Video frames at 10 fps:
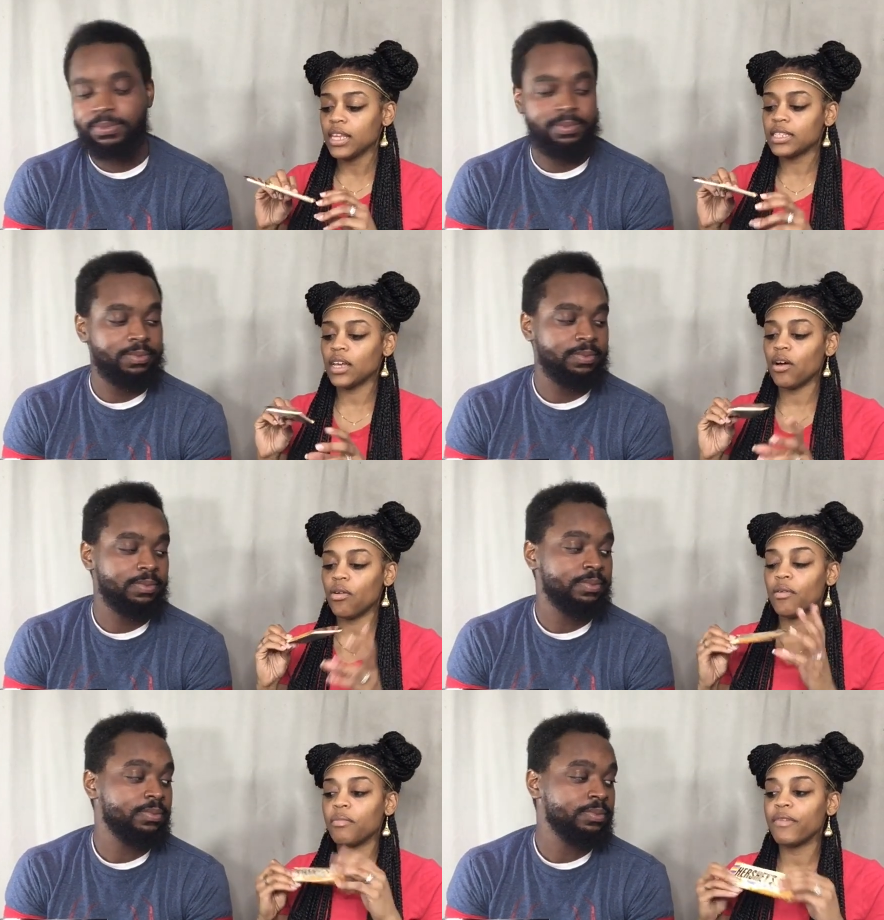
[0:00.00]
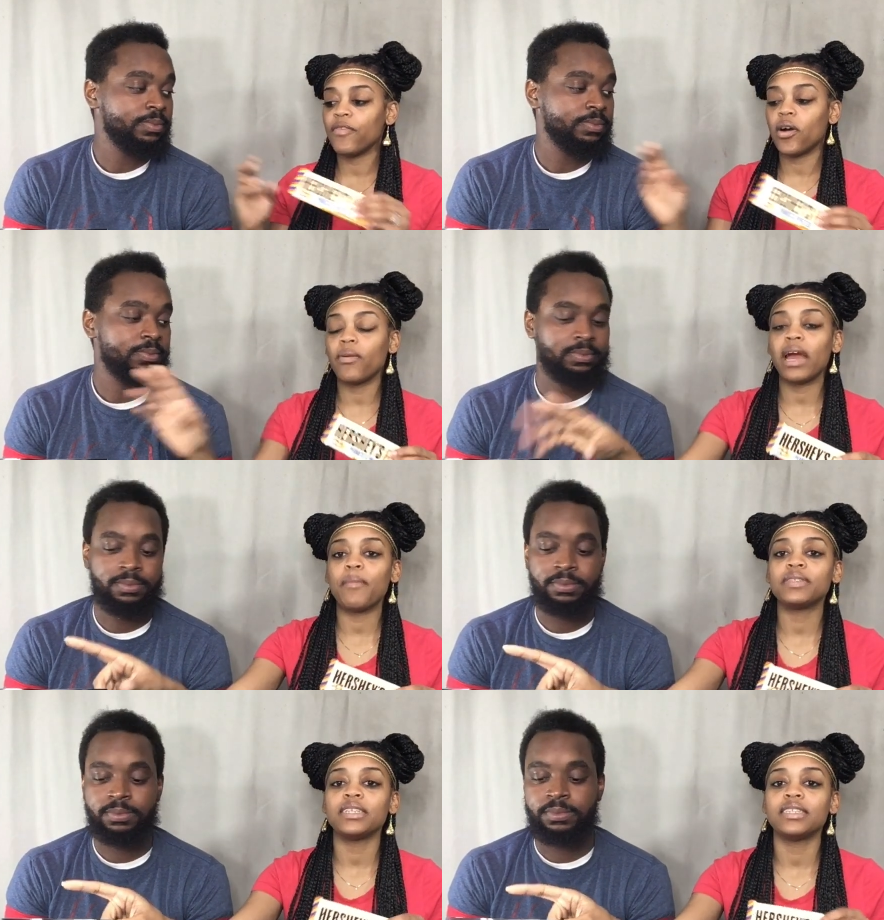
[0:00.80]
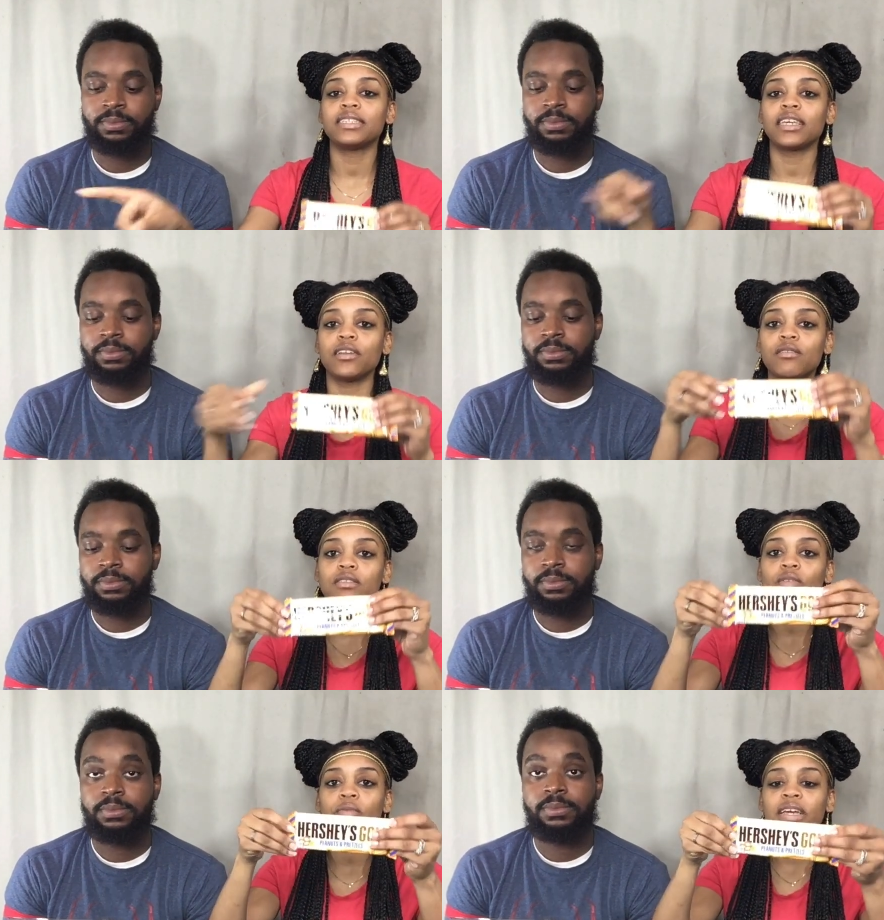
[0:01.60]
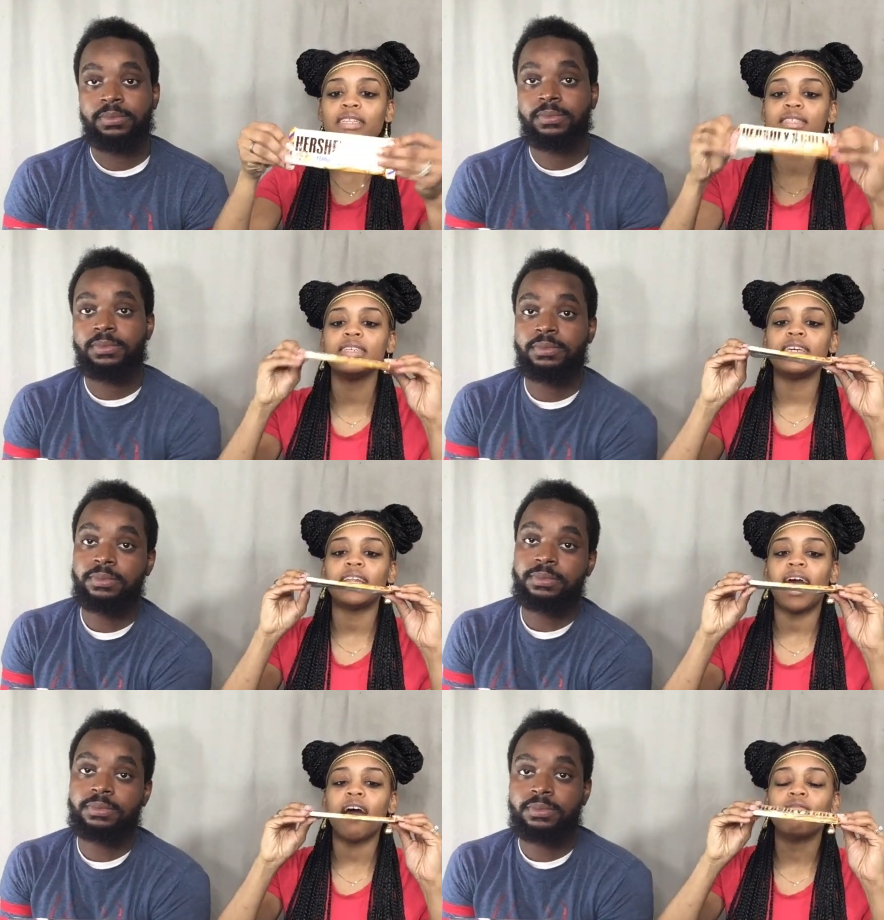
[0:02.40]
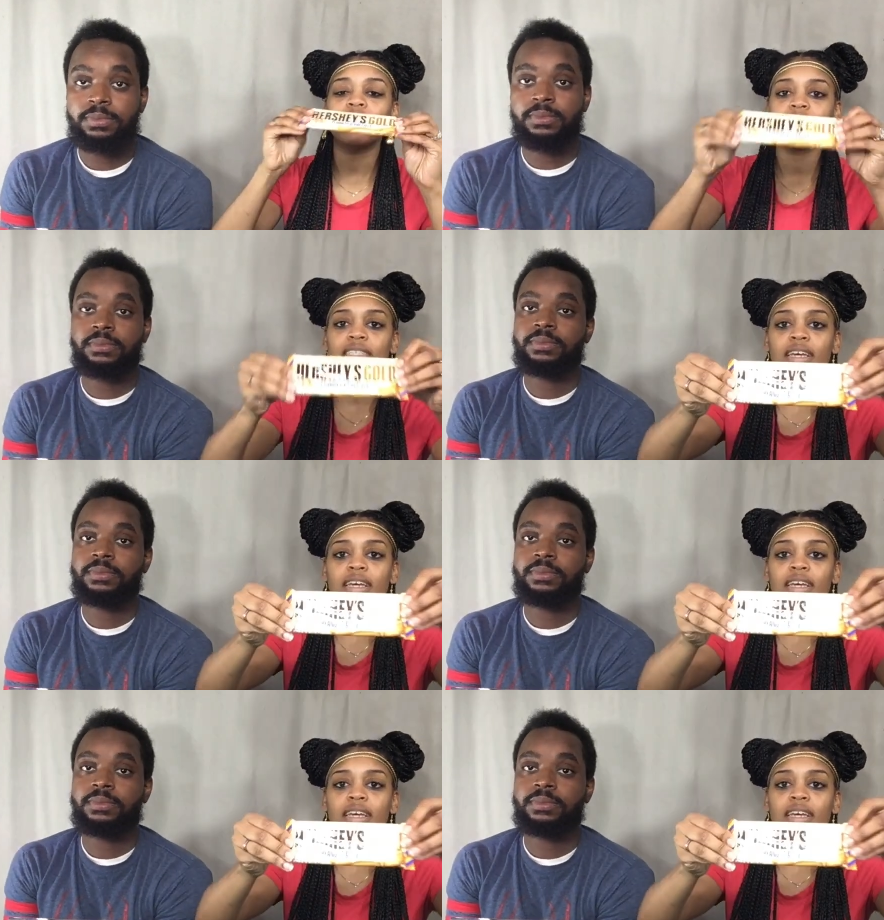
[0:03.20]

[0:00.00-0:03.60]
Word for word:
Speaker 1: So before we hop into the Skittles, we did have this,